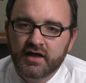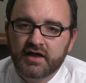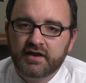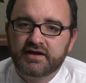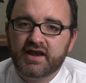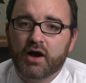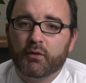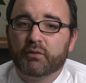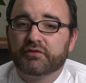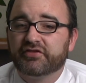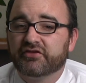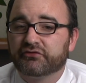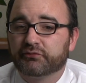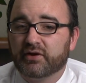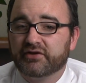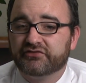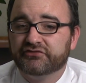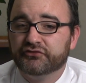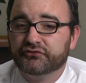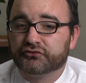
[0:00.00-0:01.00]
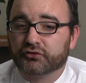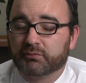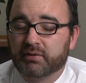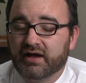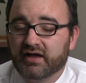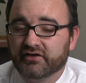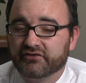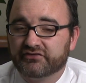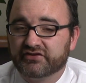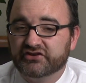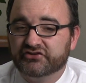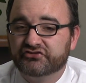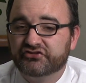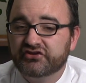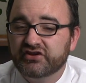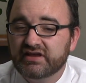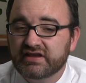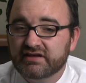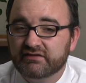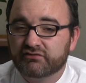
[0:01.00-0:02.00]
Now, what this race-neutral policy
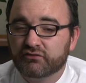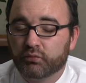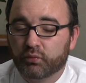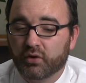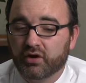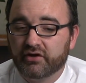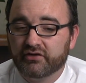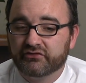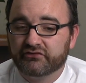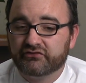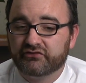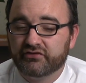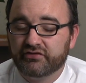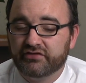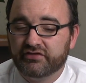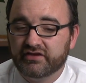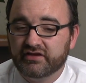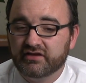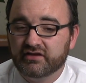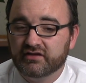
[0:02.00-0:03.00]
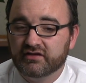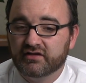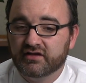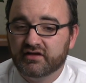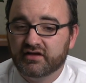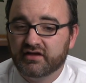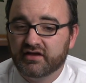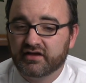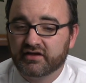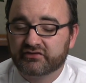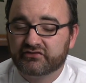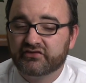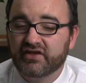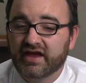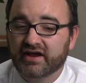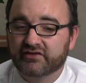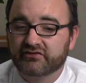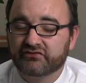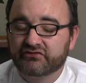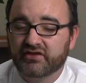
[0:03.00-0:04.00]
achieved was the
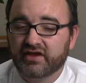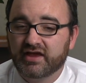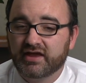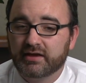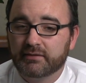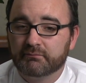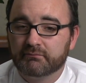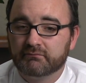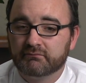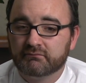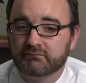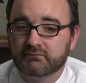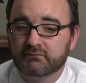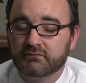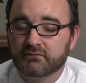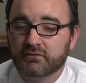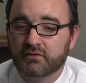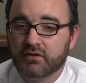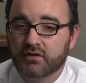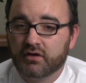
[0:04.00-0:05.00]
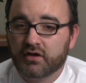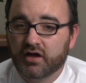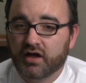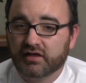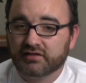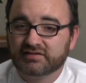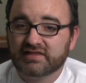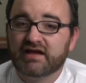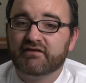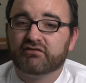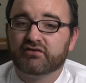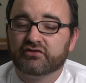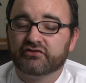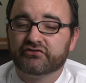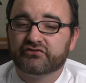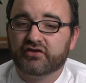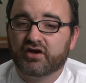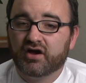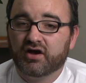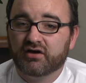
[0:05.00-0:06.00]
exact same
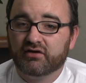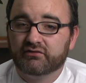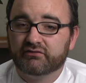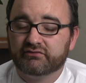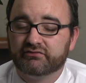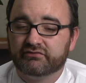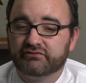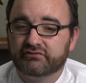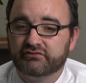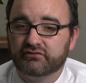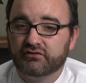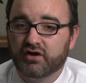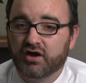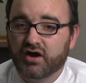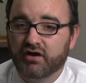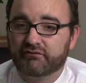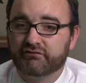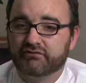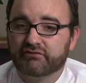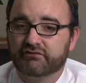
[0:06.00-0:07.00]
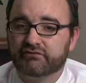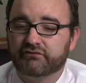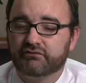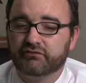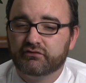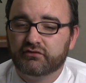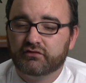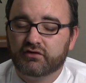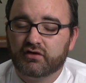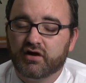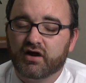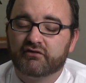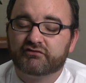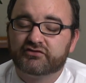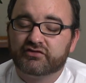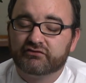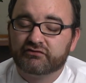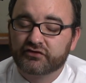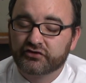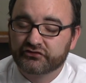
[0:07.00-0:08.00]
levels of
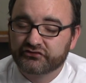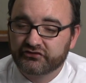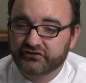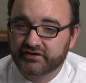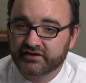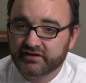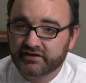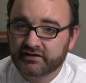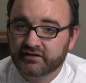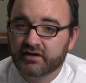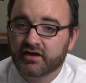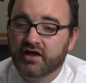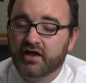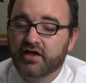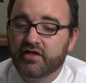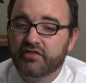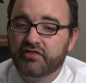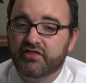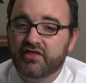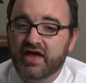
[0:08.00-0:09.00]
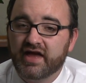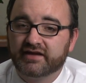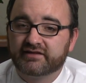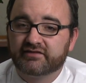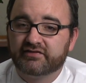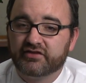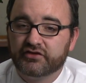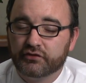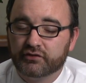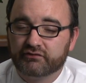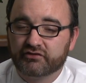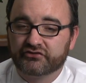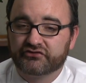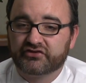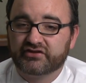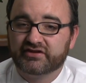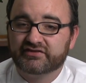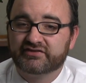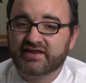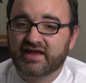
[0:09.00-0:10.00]
diversity that the
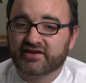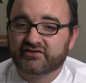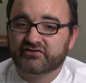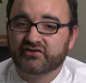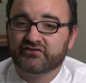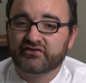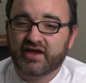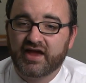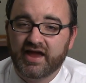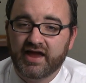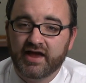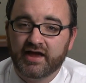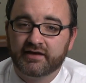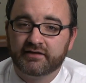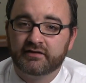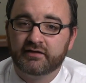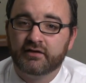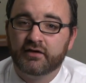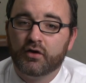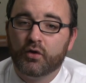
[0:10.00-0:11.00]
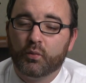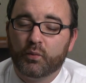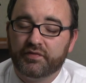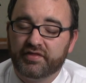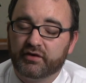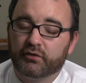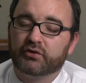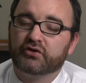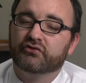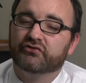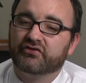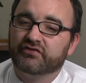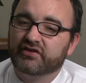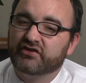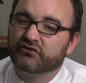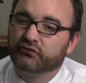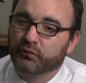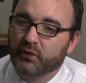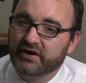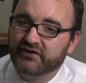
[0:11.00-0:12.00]
University of Texas had when they were using
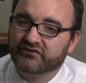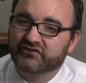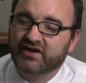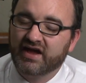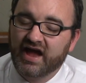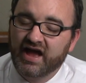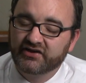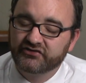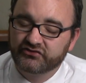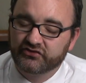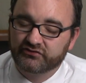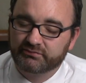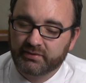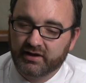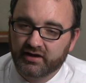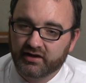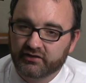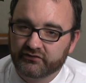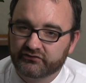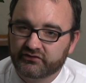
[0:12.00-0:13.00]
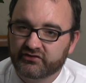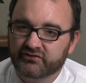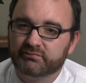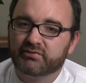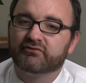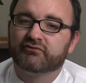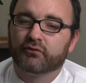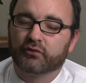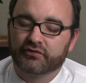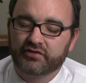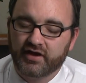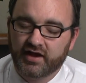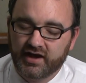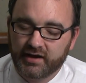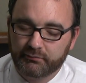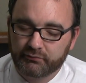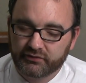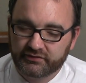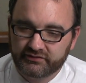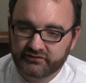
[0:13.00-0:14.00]
these race-conscious policies before the
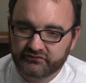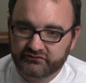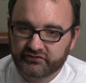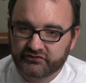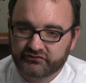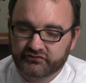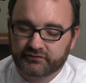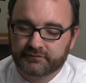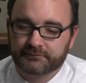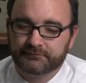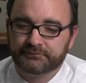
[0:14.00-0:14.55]
Hopwood decision.